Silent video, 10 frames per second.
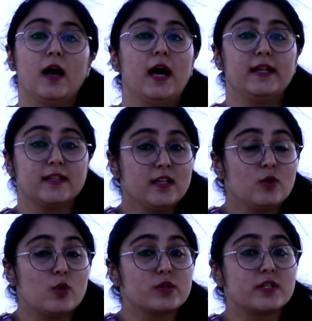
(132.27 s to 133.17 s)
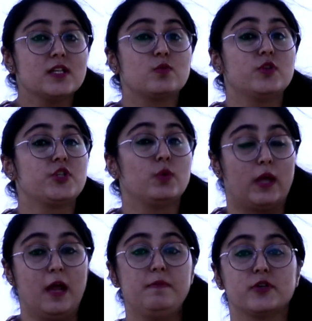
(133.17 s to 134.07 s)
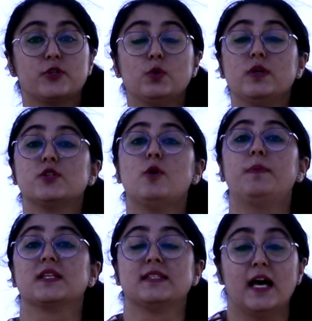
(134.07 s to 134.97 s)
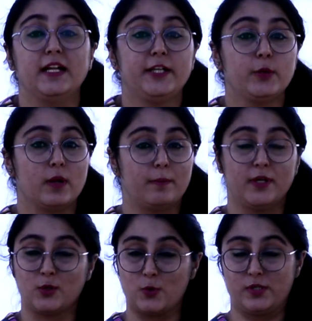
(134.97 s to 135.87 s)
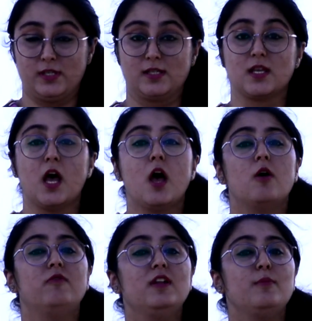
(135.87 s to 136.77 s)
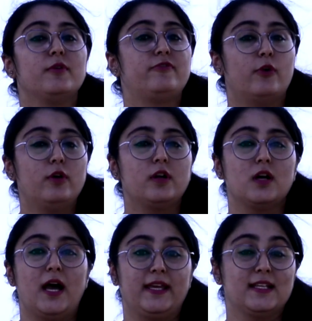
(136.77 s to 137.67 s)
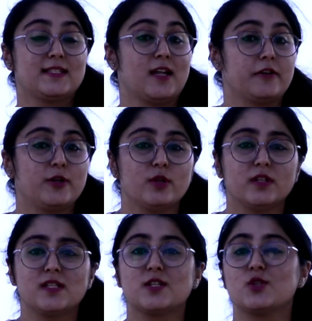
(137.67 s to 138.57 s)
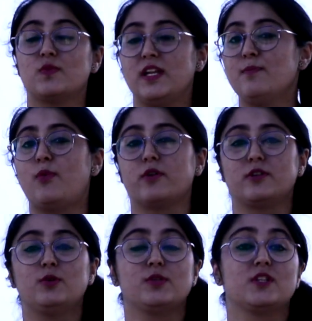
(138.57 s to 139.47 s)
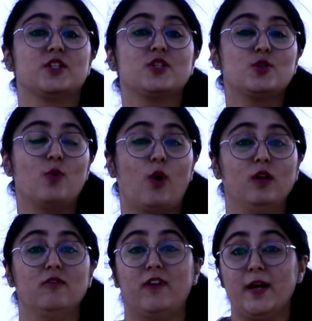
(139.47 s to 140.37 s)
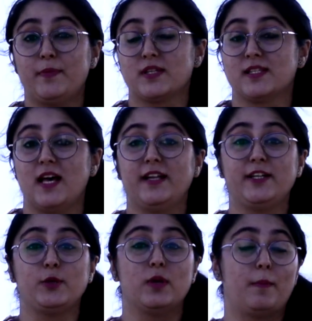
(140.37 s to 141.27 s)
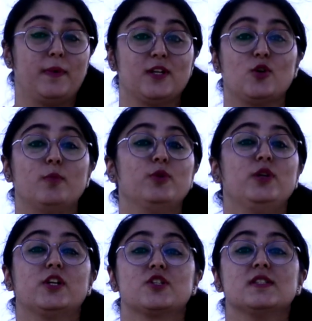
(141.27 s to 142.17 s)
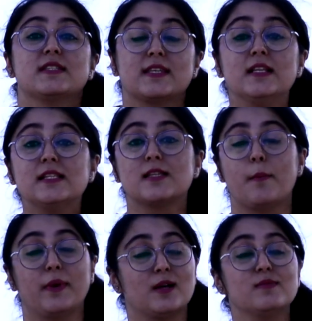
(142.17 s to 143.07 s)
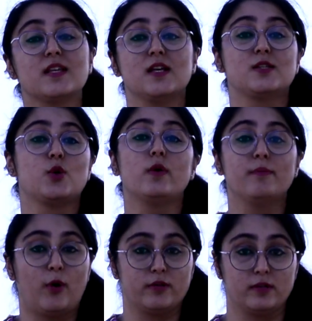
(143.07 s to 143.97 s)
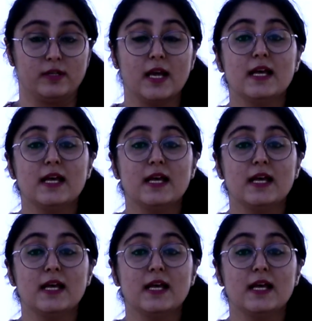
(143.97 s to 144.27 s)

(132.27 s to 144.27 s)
Another courses which you can pursue is your personality development courses. Well, before I get started on this, it is very important to suggest you all why personality development and communication skills becomes so important.